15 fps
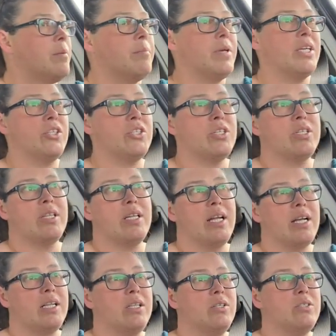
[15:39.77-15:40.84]
make sure that
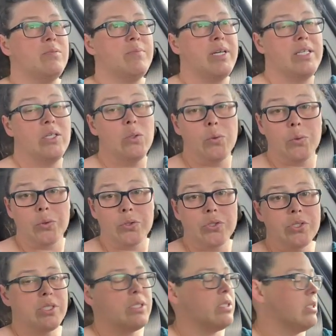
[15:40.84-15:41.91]
I close my
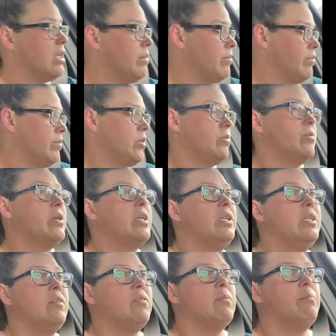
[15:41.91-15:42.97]
doors. I don't want to
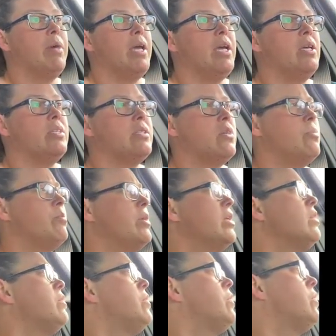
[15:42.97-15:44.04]
leave the bays open.